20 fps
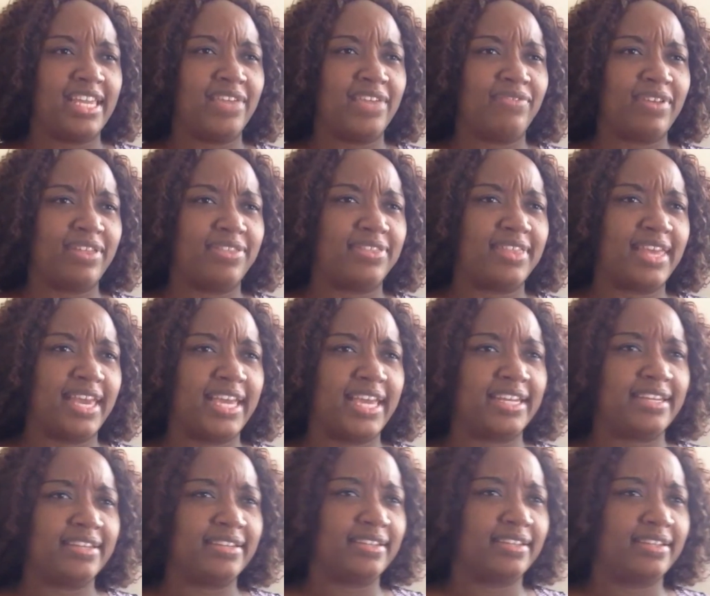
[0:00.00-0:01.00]
even
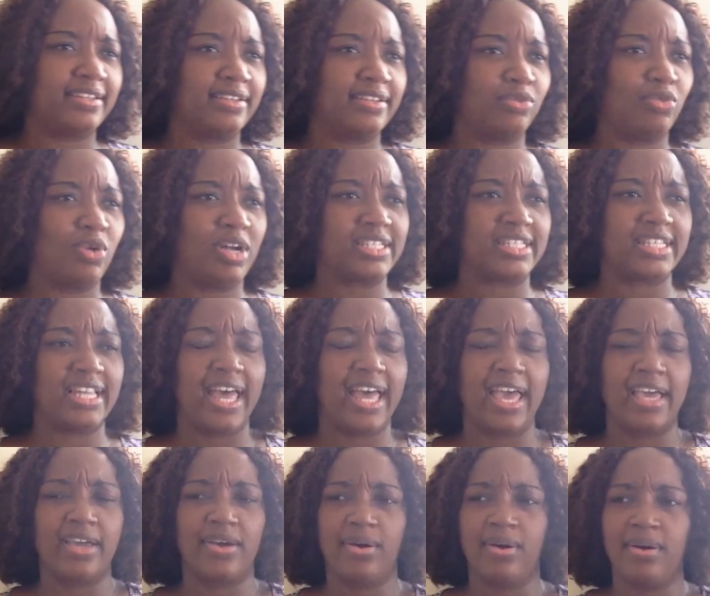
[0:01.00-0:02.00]
then was
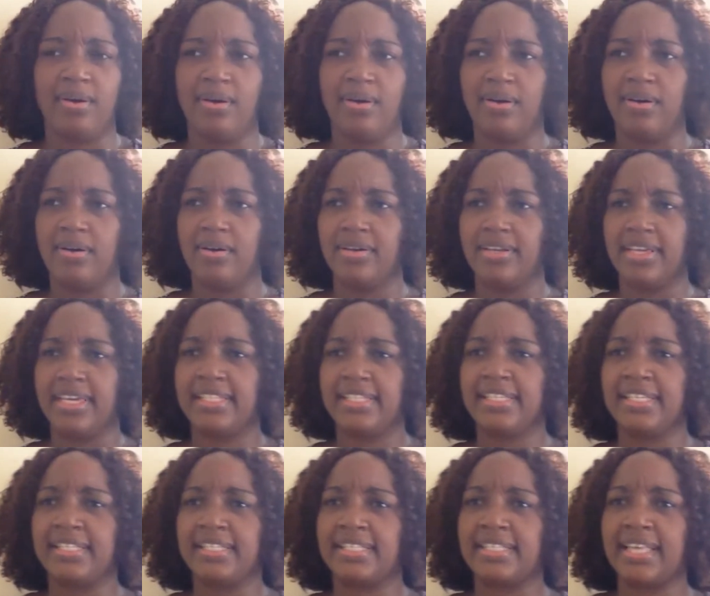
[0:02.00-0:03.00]
like, oh, it
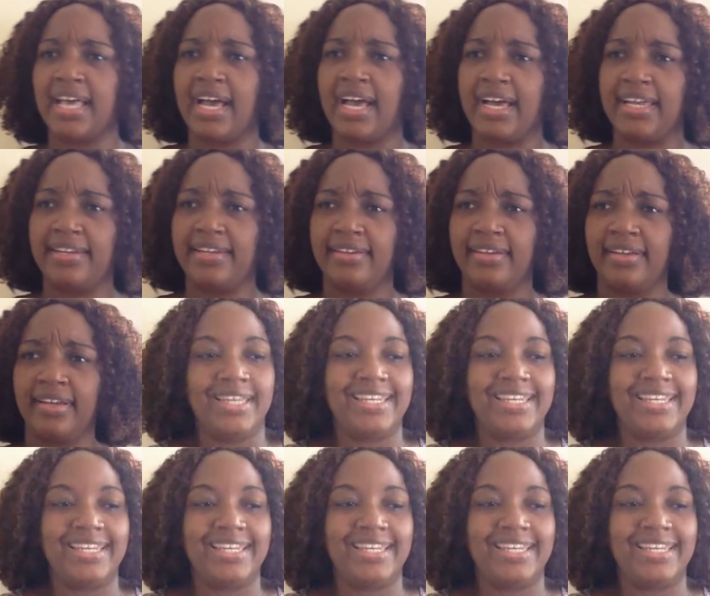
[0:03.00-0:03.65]
is sad.